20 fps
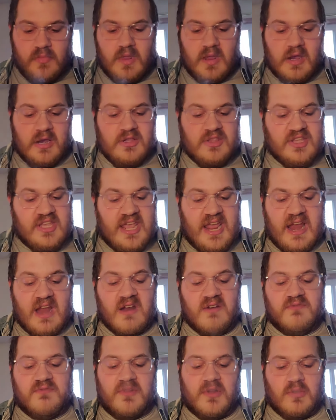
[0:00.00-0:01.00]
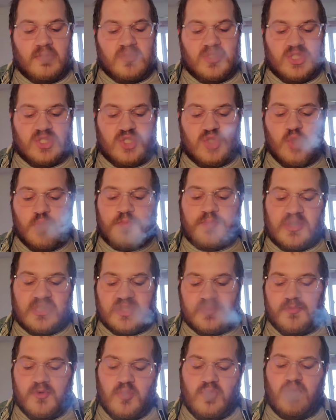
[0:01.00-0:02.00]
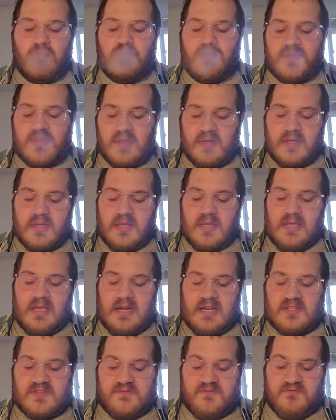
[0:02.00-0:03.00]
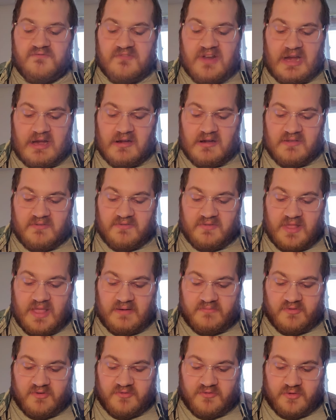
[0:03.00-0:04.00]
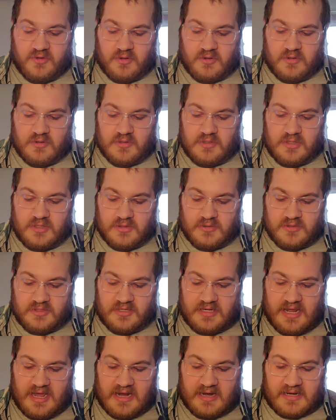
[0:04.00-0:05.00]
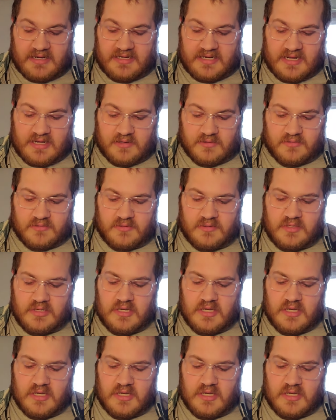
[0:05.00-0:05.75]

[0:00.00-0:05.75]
And the airflow is super smooth, and it's very flavorful. You knock it down.